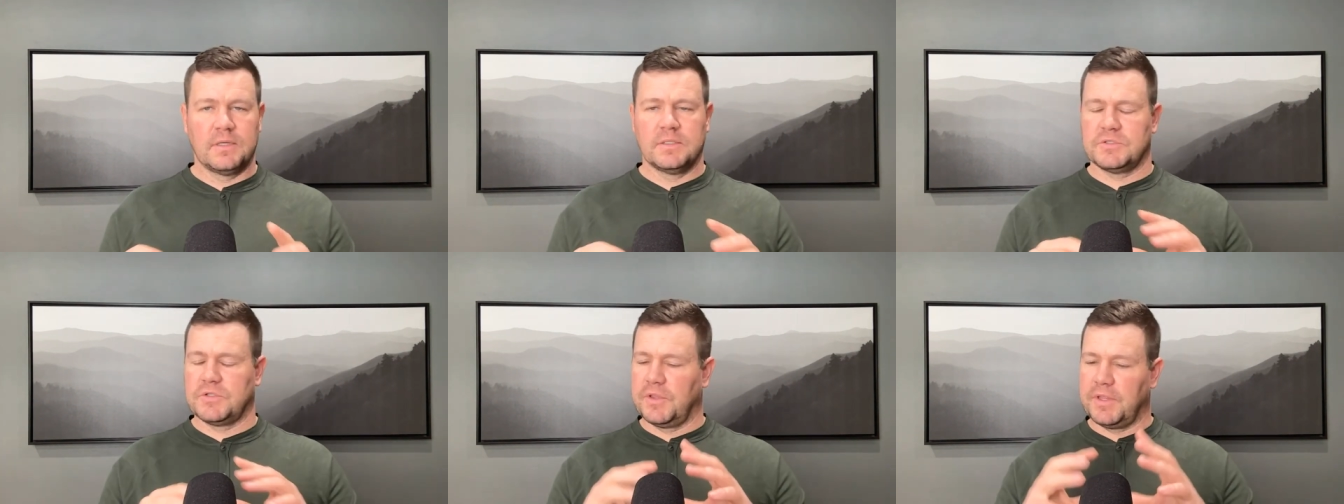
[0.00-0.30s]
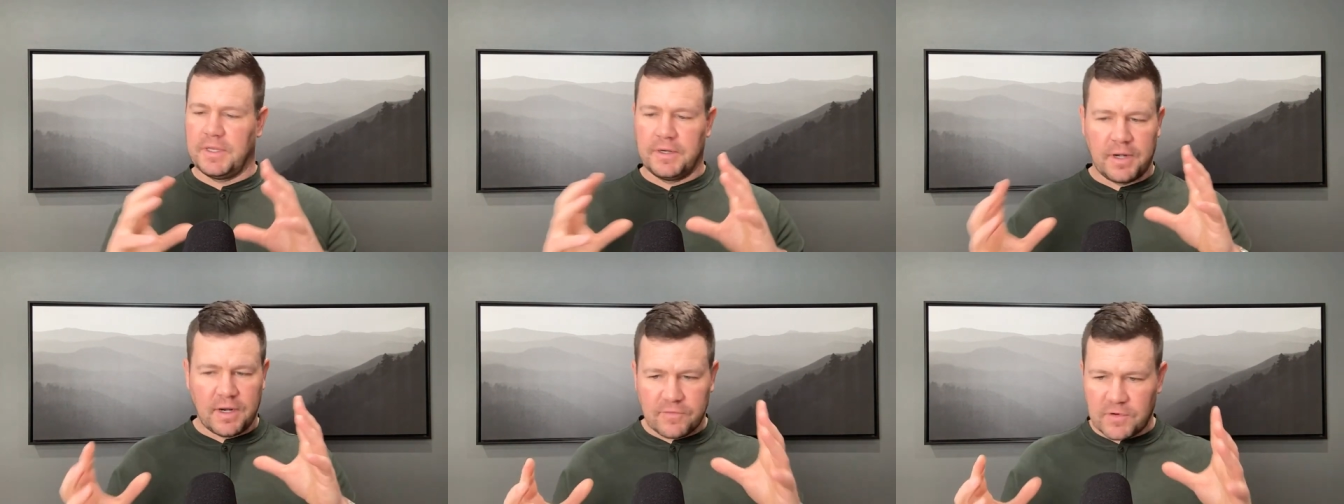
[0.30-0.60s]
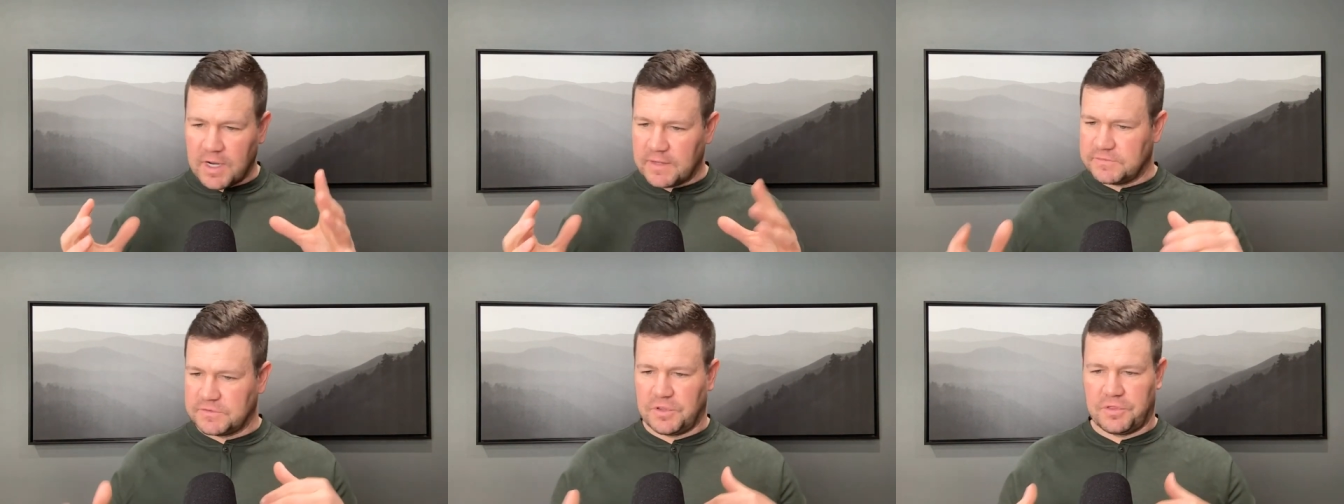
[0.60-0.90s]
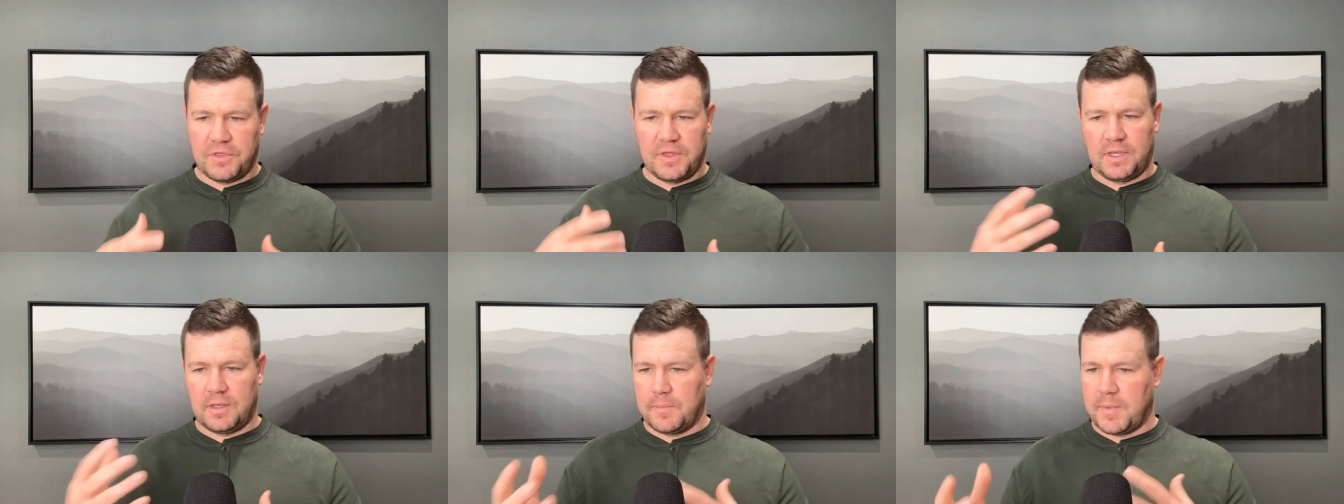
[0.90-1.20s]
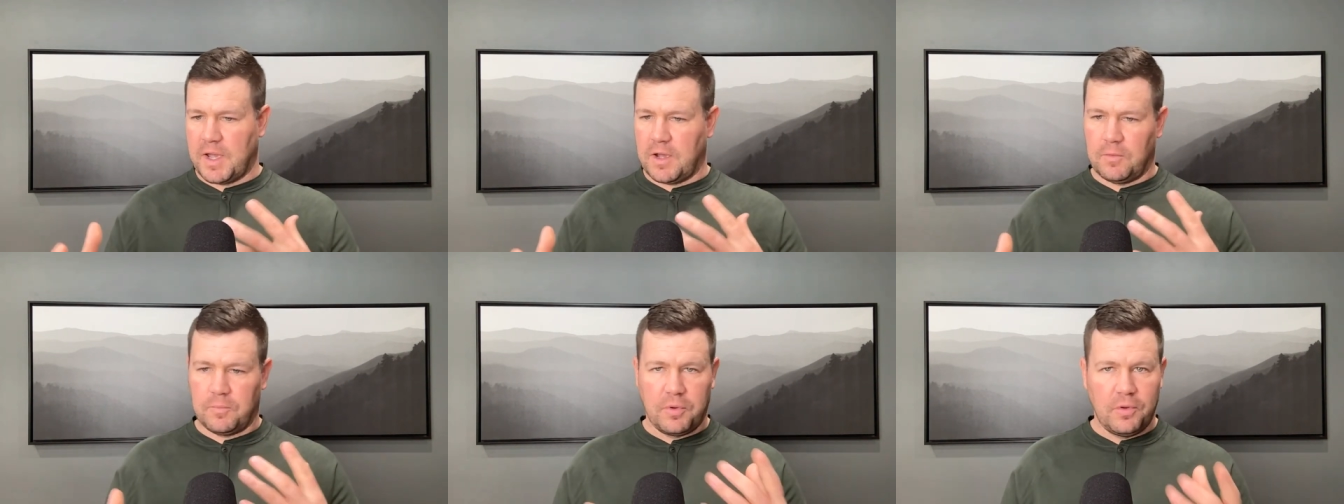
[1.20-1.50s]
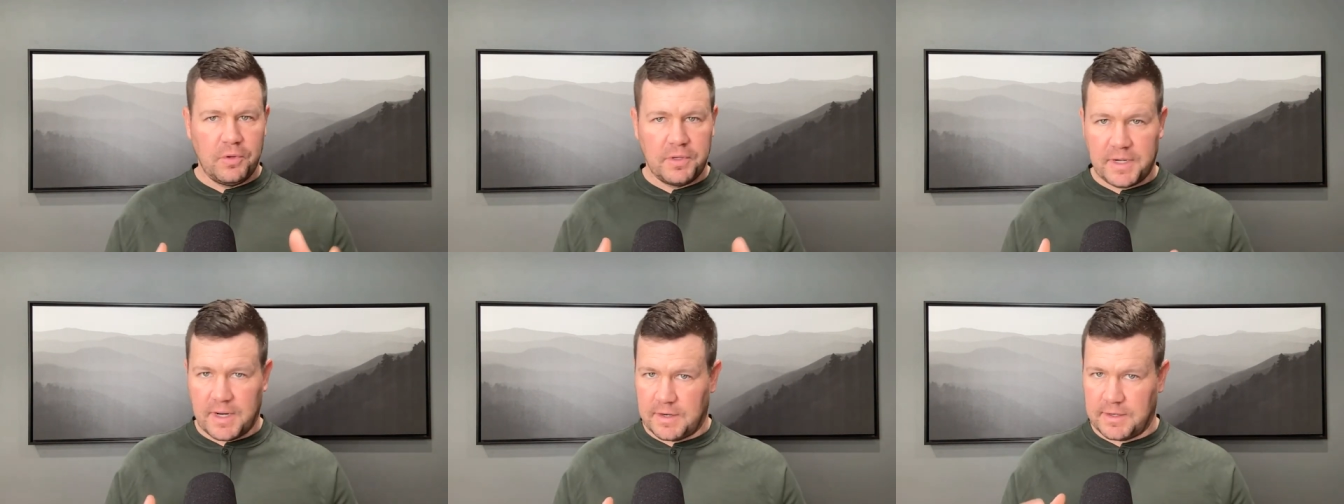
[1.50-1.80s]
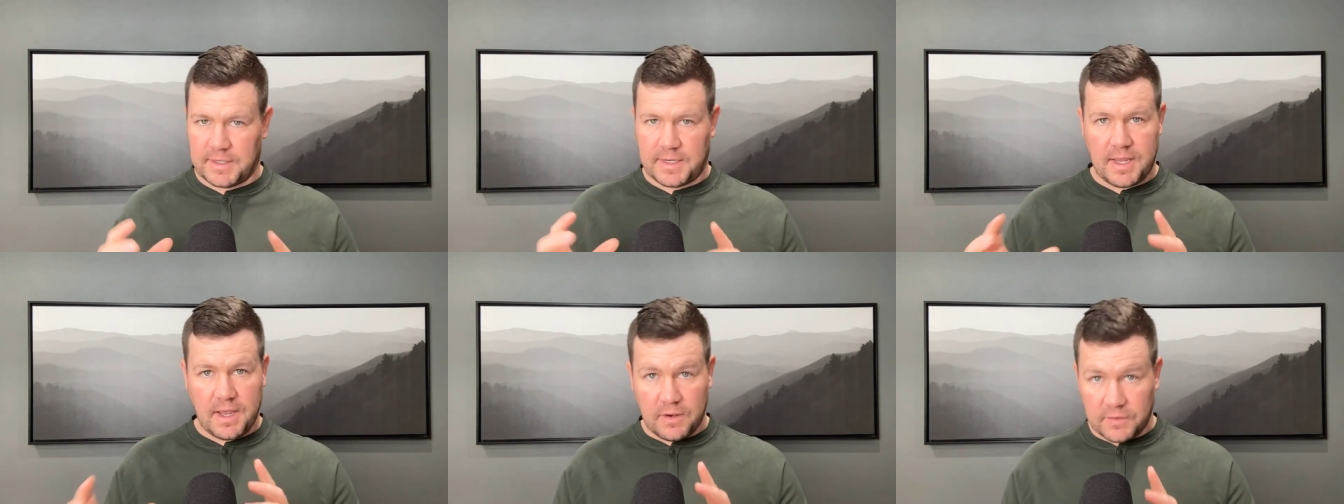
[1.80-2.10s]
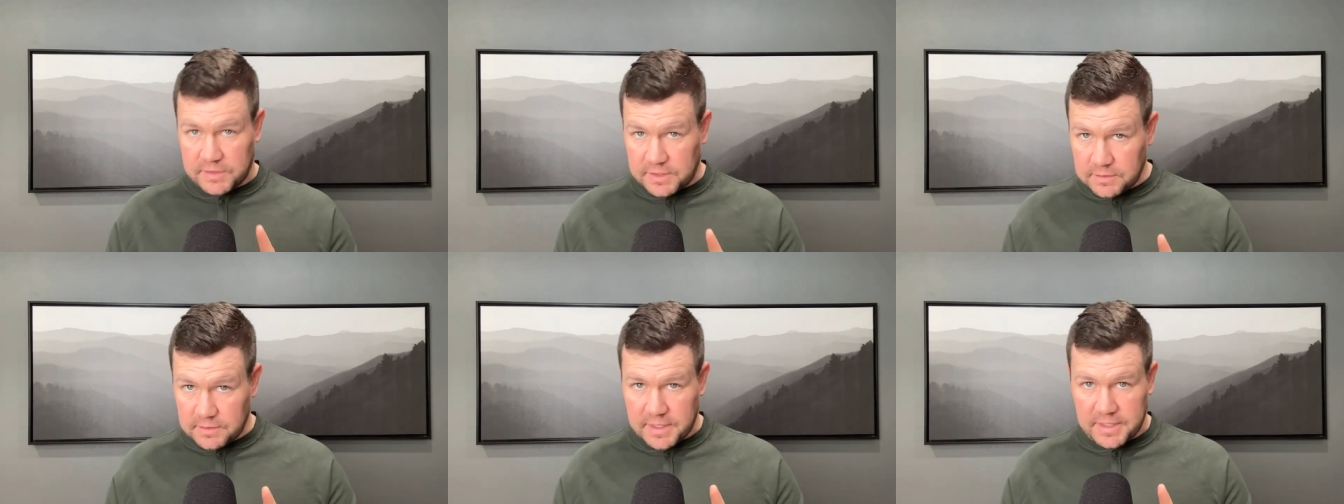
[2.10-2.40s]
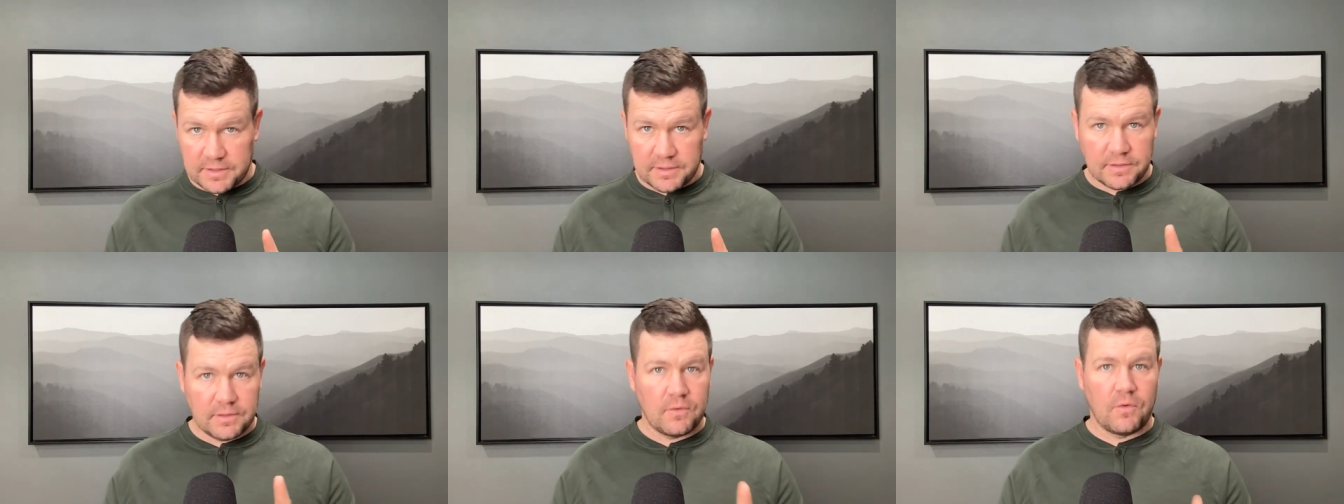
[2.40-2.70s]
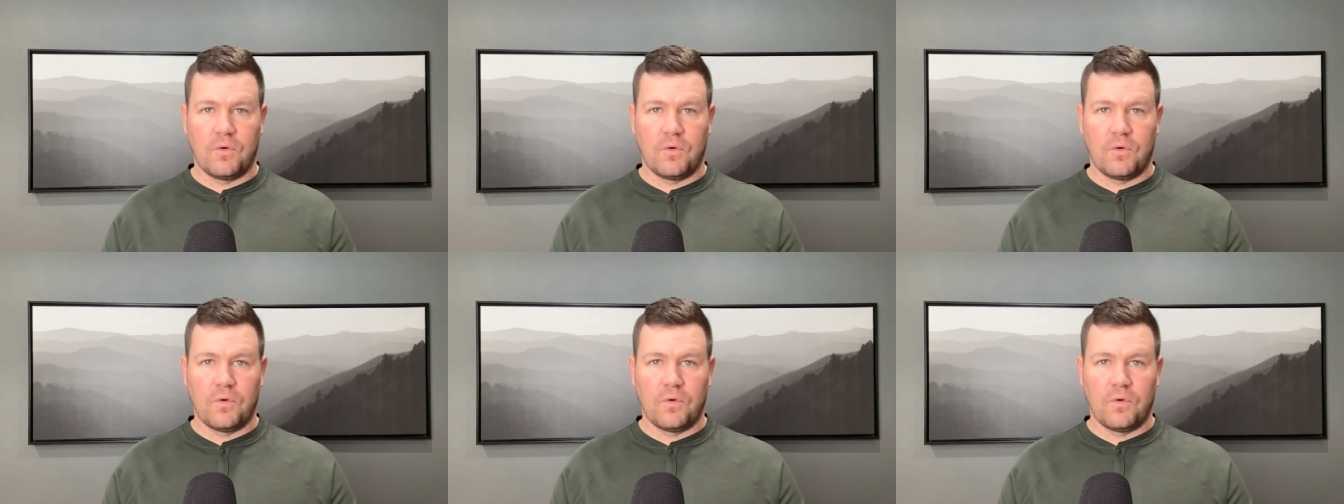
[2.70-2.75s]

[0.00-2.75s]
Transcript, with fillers: so that you never have to think about pulling out a calculator